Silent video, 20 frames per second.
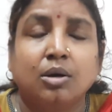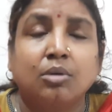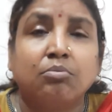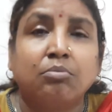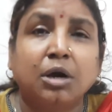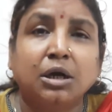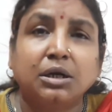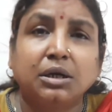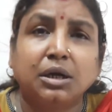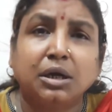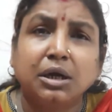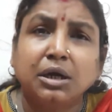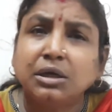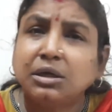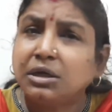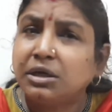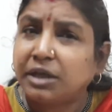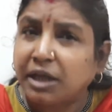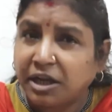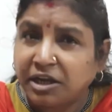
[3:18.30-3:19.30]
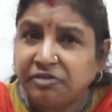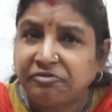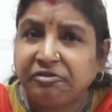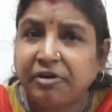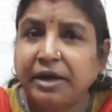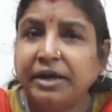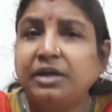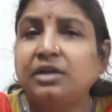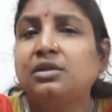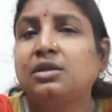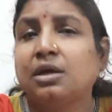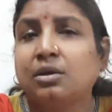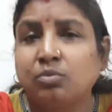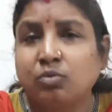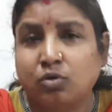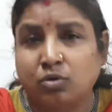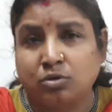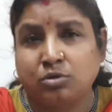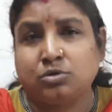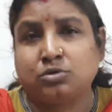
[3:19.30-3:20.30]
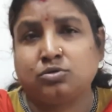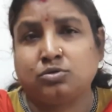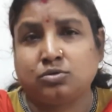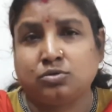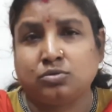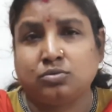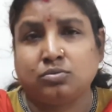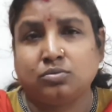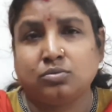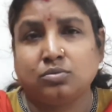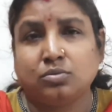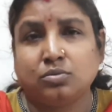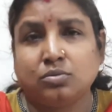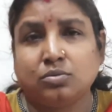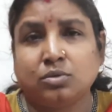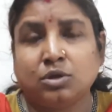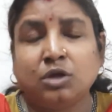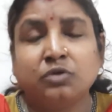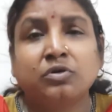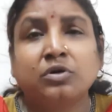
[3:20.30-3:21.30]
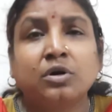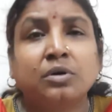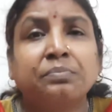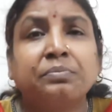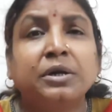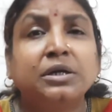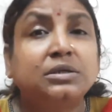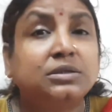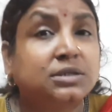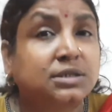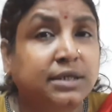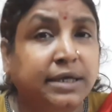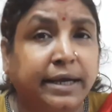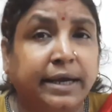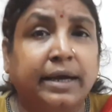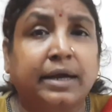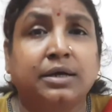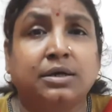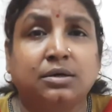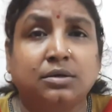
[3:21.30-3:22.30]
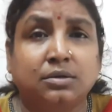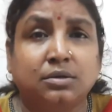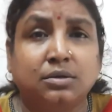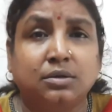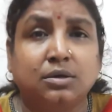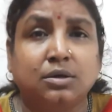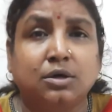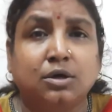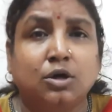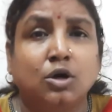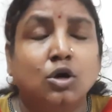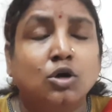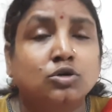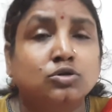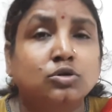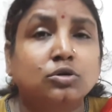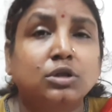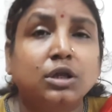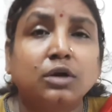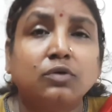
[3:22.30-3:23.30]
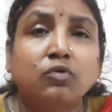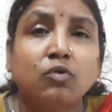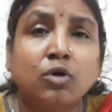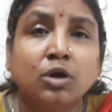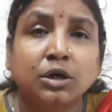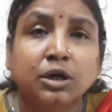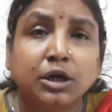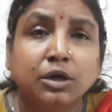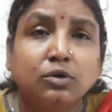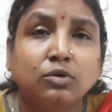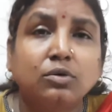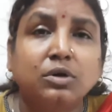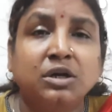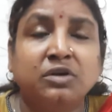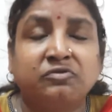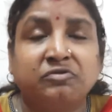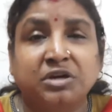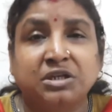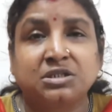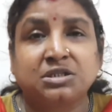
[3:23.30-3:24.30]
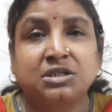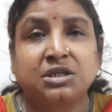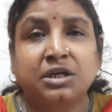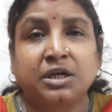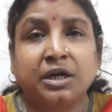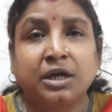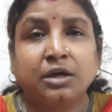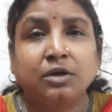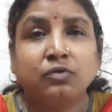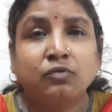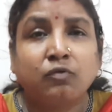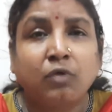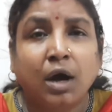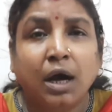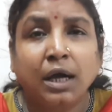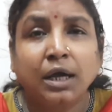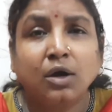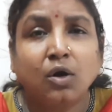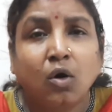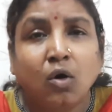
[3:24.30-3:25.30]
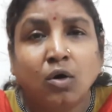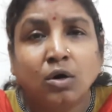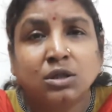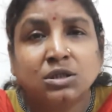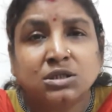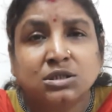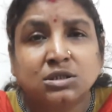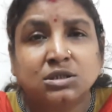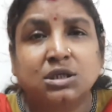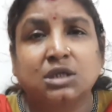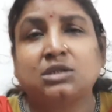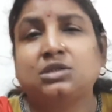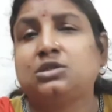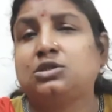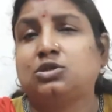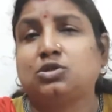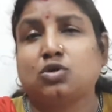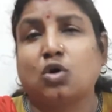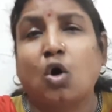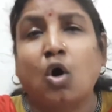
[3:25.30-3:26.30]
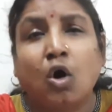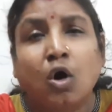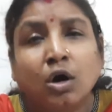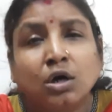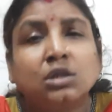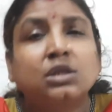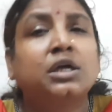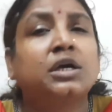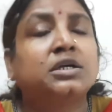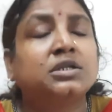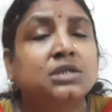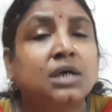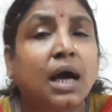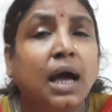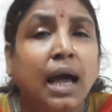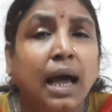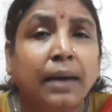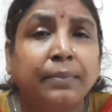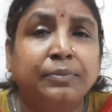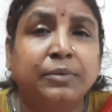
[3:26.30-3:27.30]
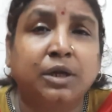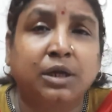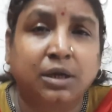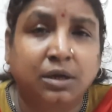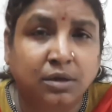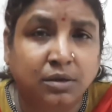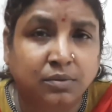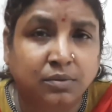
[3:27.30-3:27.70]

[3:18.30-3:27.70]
but it terrified them also. They were a bit scared. So they wanted to investigate why all such odd things are happening.